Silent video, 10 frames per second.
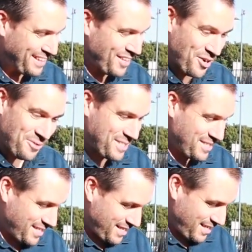No, it
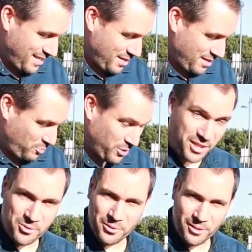was
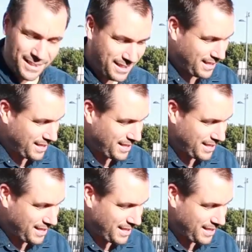pretty cool.